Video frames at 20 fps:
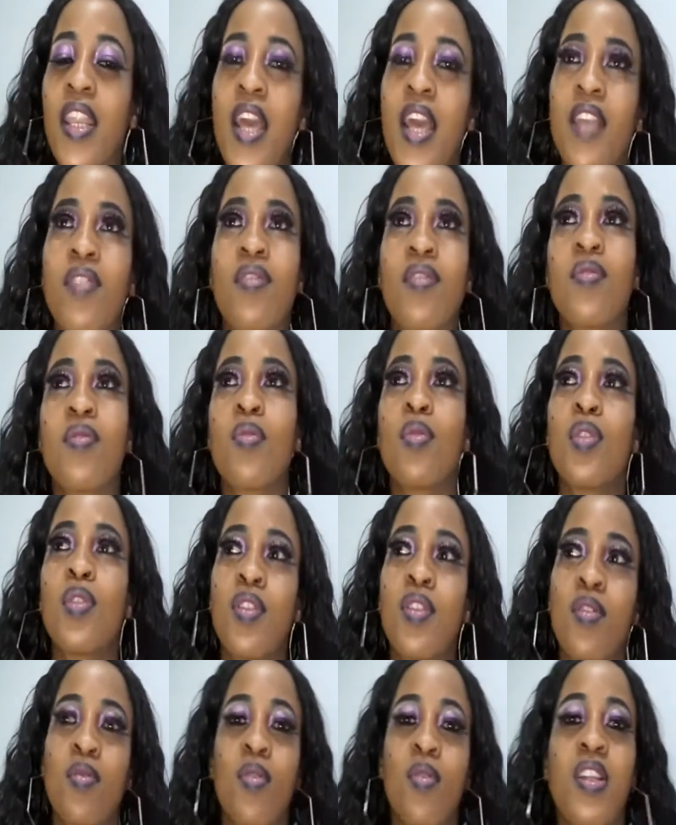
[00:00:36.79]
I thought
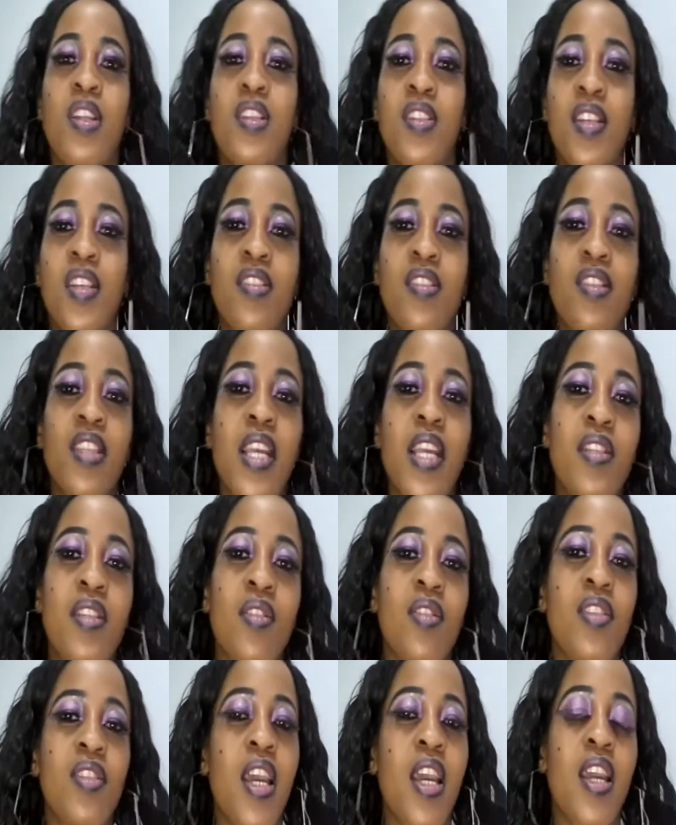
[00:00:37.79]
you're gonna just start
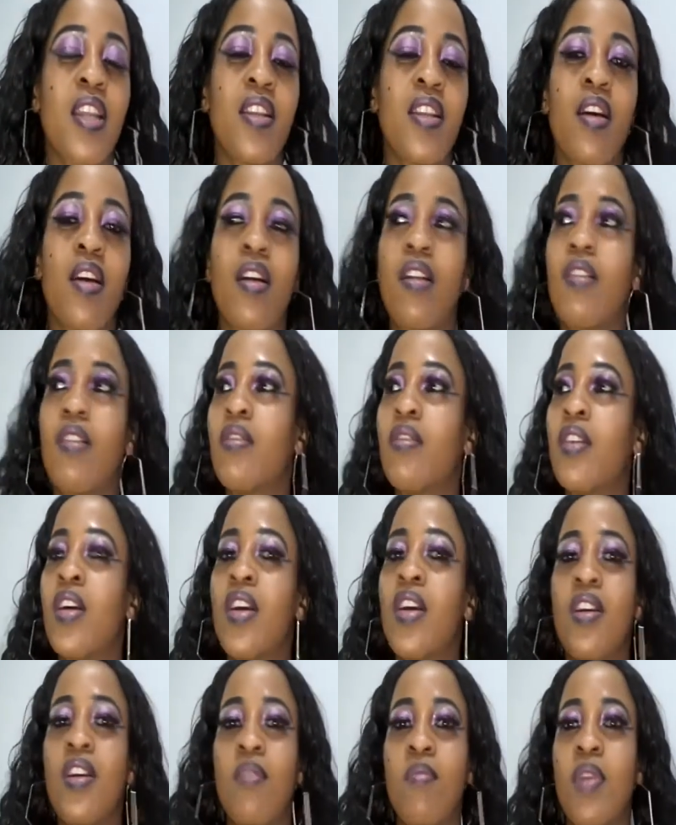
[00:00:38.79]
your channel,
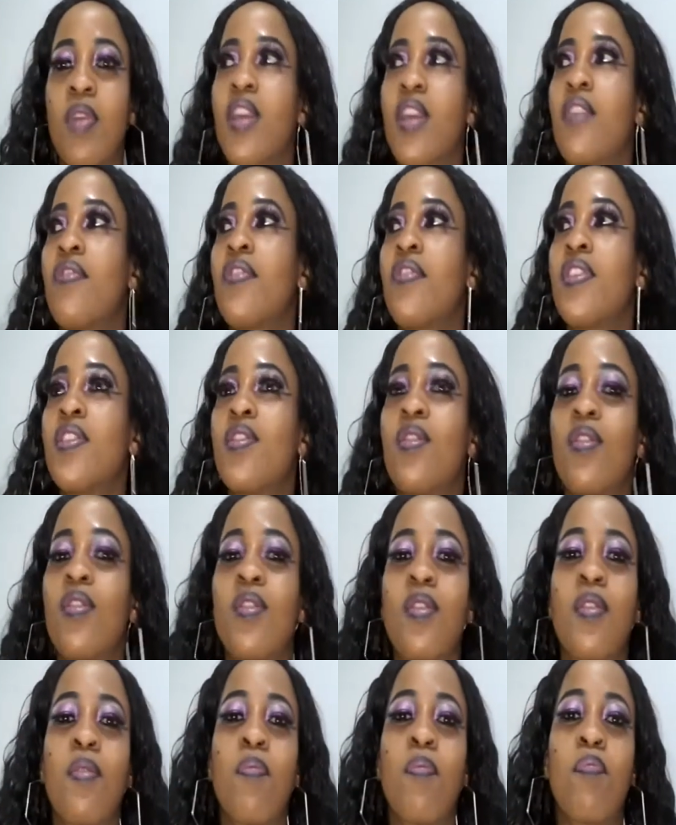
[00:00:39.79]
make a
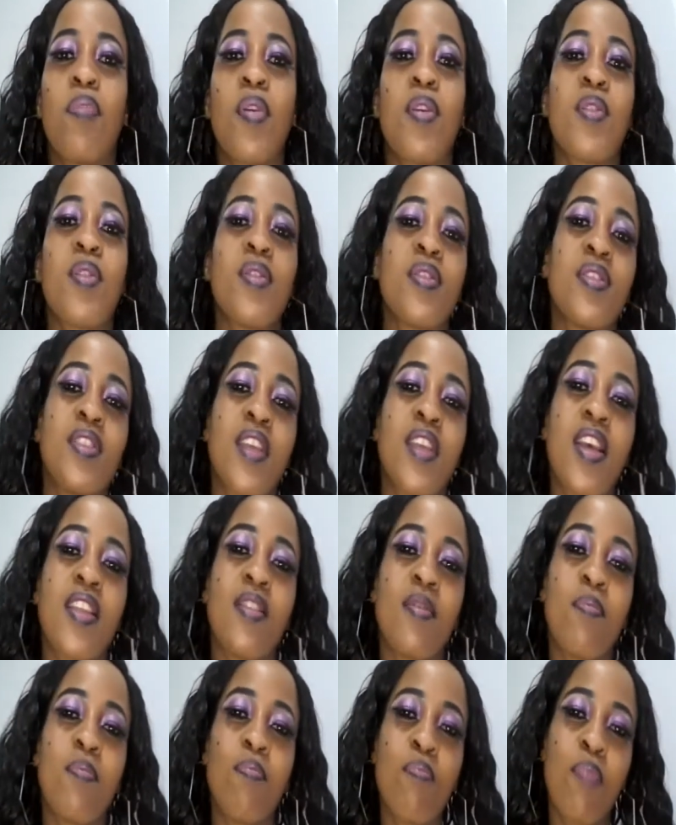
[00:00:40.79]
video, post,
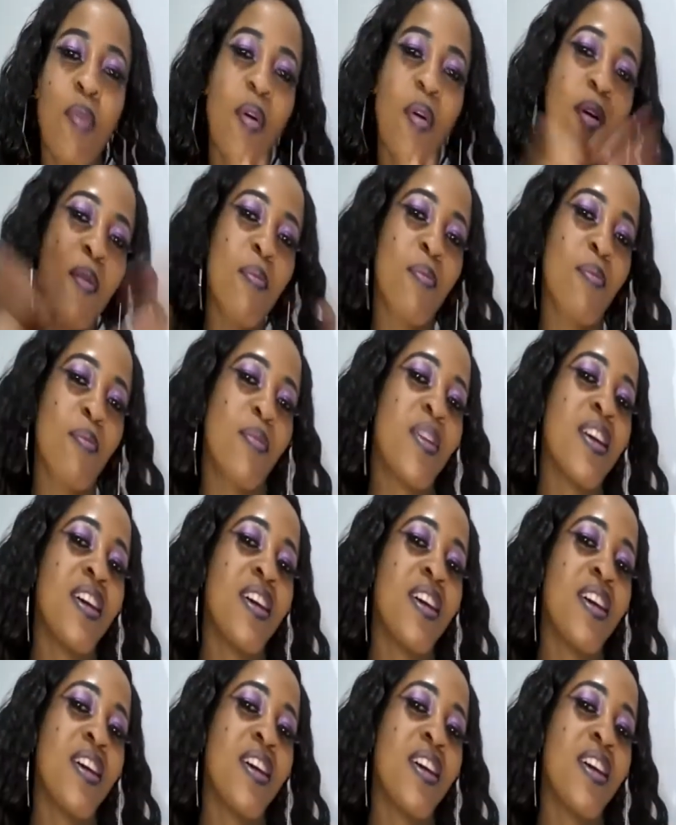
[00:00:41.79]
and boom,